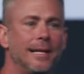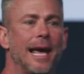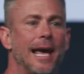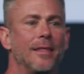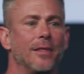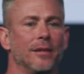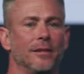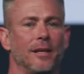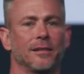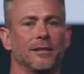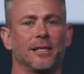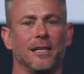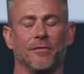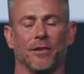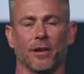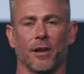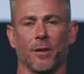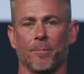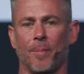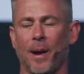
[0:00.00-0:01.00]
day that doesn't
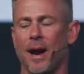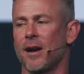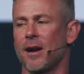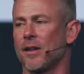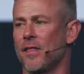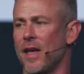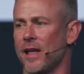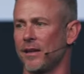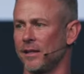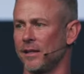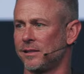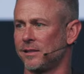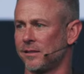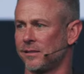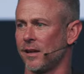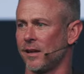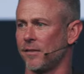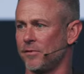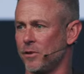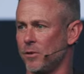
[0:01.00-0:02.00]
even compare to that list of
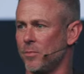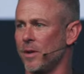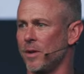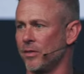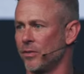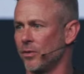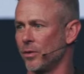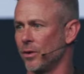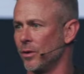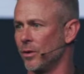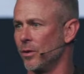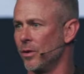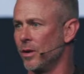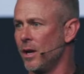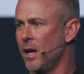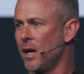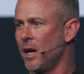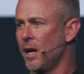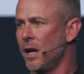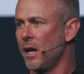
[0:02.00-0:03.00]
stuff you've been through,
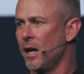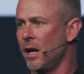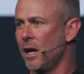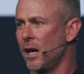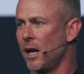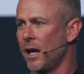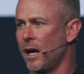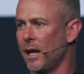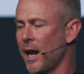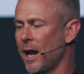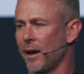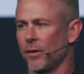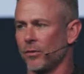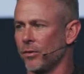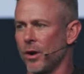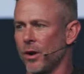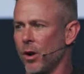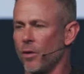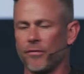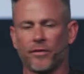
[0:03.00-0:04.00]
and I
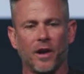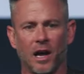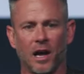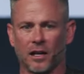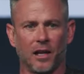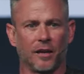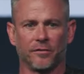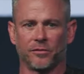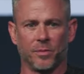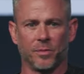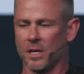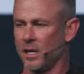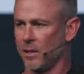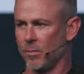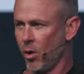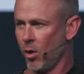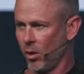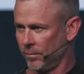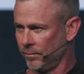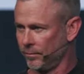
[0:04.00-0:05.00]
don't know if God loves me
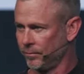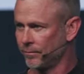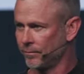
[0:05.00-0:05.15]
anymore.